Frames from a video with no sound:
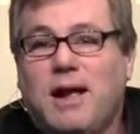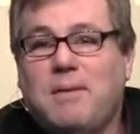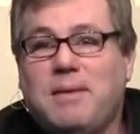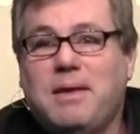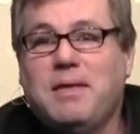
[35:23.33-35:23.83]

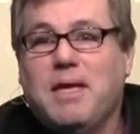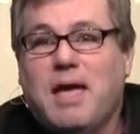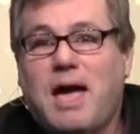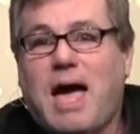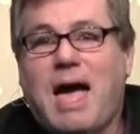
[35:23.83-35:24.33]
I mean,
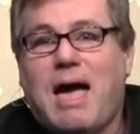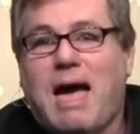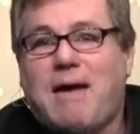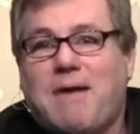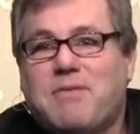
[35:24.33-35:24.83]

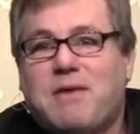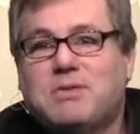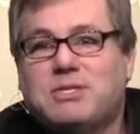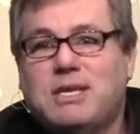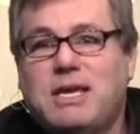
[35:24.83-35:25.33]
I, I, have
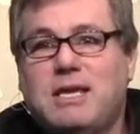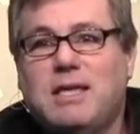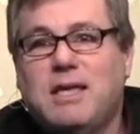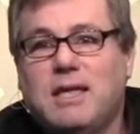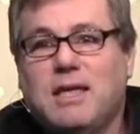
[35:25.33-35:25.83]
never
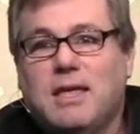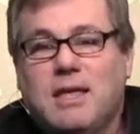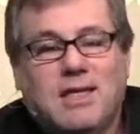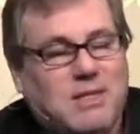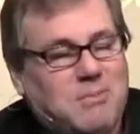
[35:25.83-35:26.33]
seen
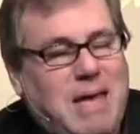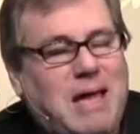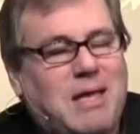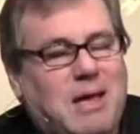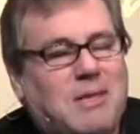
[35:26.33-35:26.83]
uh,
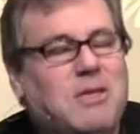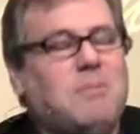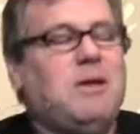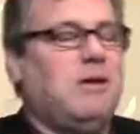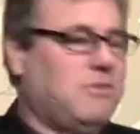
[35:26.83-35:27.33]
back uh, a
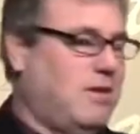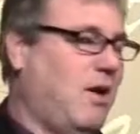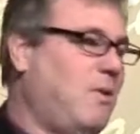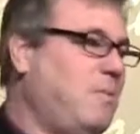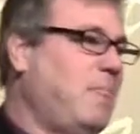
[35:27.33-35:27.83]
number of years
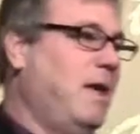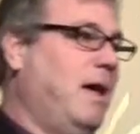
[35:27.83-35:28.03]
ago.